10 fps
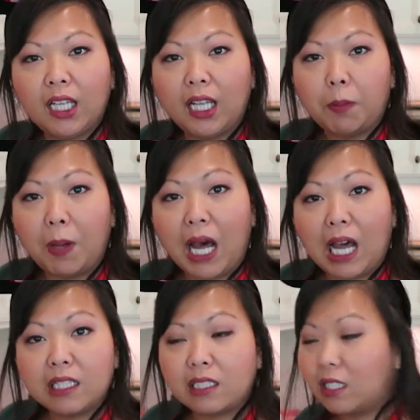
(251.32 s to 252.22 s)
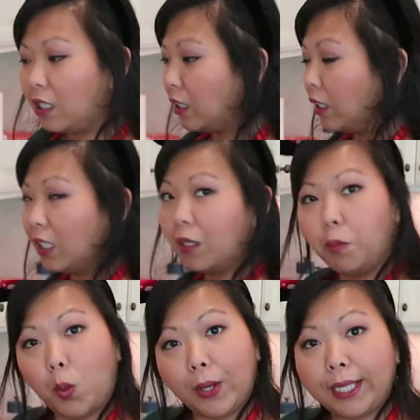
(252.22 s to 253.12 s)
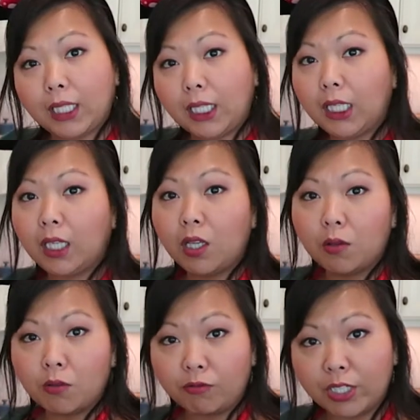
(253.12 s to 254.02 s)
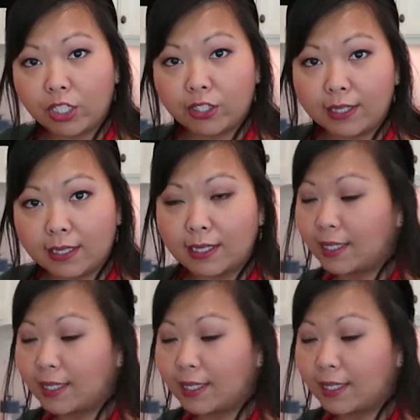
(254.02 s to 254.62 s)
in a pot, get it boiling, reduce it to